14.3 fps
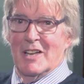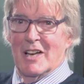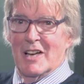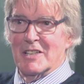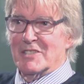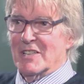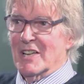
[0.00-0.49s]

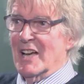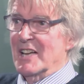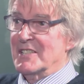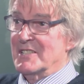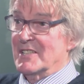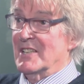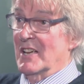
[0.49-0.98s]
as,
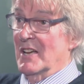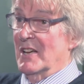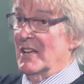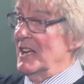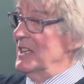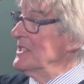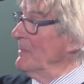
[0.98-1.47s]
as,
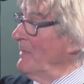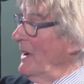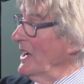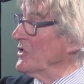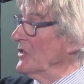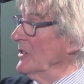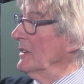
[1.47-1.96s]
as a
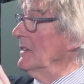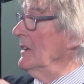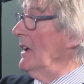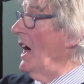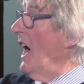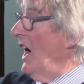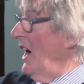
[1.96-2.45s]
passion
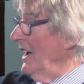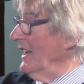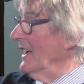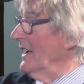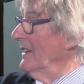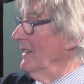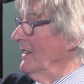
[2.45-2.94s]
are
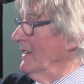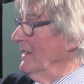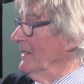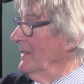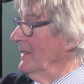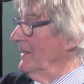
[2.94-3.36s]
here. Well, your whole